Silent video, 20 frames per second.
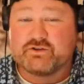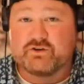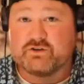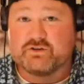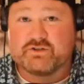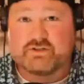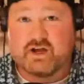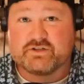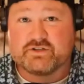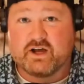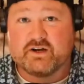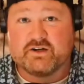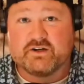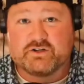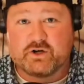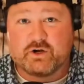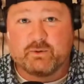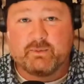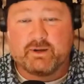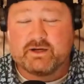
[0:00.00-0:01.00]
is
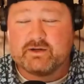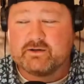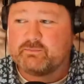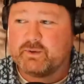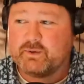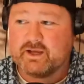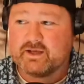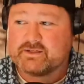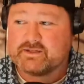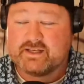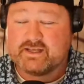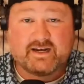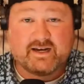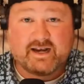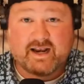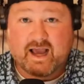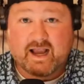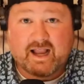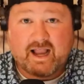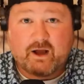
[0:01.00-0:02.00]
undetermined because they did not
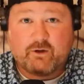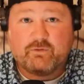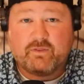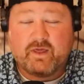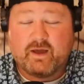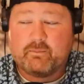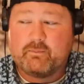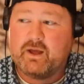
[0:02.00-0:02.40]
count them.